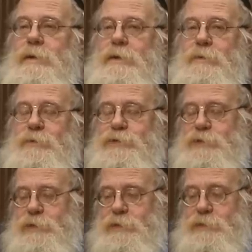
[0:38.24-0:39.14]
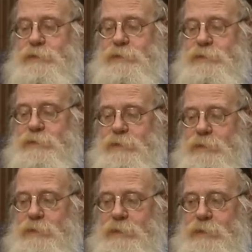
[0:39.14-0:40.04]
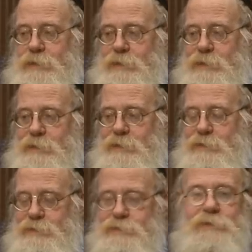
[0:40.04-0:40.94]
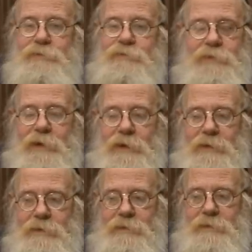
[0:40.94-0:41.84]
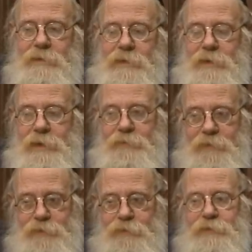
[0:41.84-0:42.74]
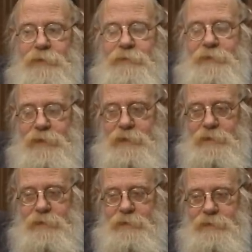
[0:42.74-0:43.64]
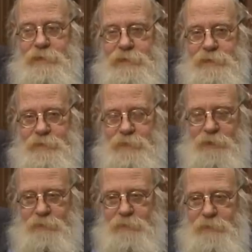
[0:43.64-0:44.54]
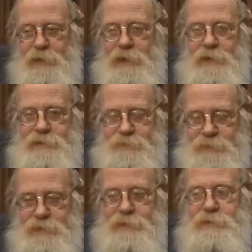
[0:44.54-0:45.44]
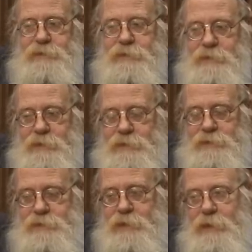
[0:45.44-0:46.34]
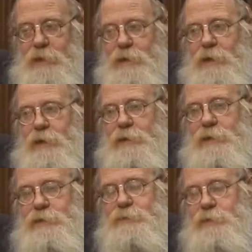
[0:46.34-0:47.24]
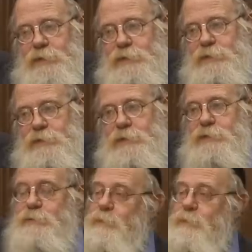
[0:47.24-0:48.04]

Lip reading: which is so far, even though the problem has been discussed, and has been discussed